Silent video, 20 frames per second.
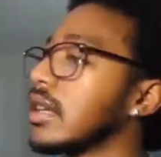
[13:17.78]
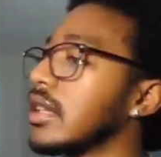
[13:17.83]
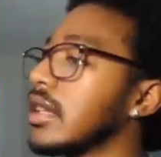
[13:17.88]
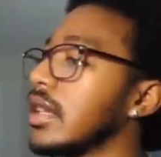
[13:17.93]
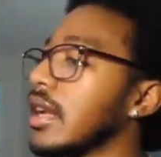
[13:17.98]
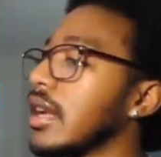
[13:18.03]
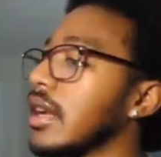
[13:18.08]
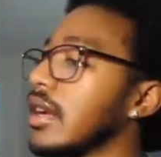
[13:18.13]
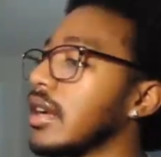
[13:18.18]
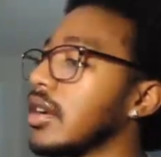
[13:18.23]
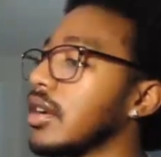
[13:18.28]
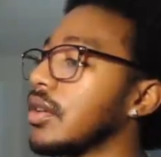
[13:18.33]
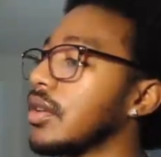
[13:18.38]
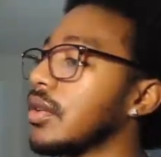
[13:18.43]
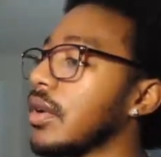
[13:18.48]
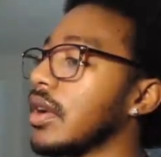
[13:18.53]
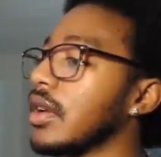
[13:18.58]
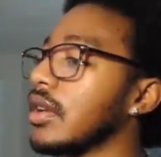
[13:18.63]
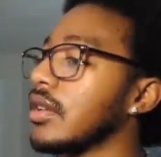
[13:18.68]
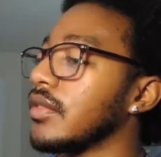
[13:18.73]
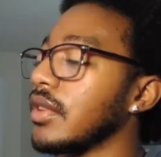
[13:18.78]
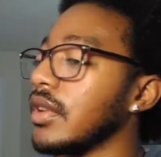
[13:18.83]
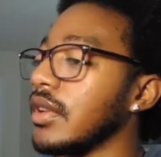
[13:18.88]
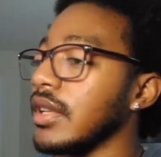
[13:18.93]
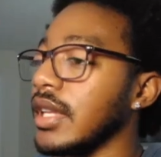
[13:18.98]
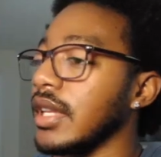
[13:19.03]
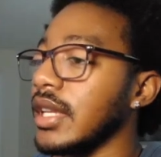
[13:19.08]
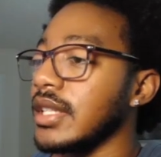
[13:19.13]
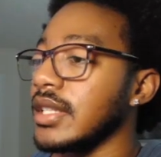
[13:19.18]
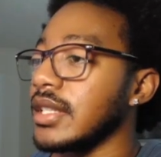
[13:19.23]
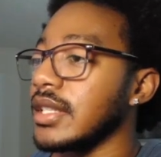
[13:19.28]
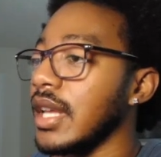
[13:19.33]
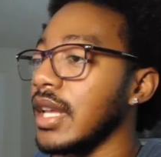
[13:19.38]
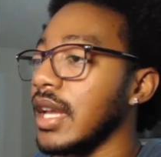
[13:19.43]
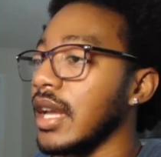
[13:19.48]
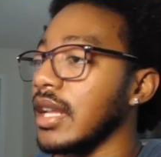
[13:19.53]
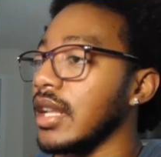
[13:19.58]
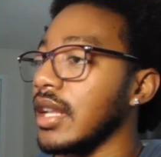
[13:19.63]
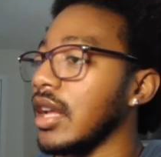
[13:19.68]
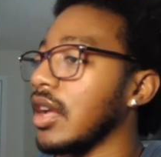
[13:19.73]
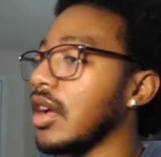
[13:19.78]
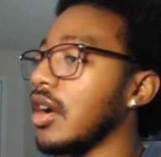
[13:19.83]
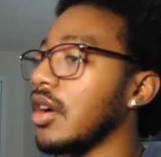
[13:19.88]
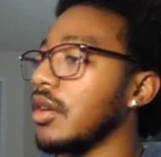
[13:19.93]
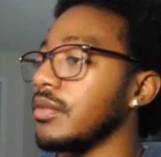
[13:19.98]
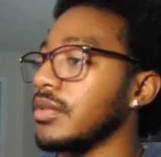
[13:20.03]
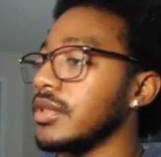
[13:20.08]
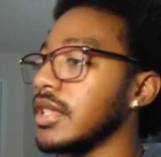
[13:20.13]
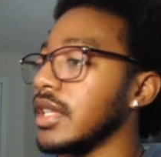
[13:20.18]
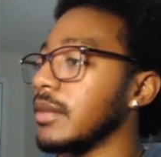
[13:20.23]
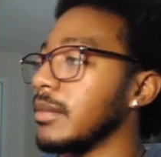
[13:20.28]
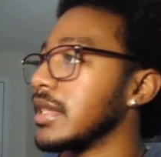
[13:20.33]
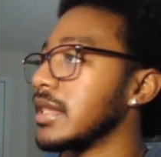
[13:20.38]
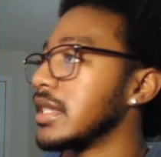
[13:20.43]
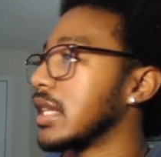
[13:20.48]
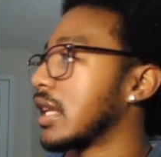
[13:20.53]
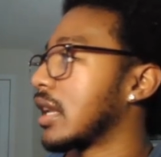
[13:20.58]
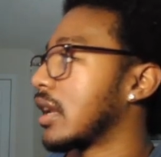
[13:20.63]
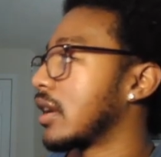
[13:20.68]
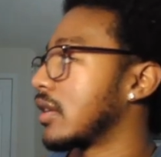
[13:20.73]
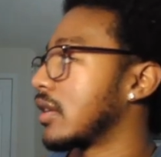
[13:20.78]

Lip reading: Claire, girl, if you don't get inside, I hope she ain't been standing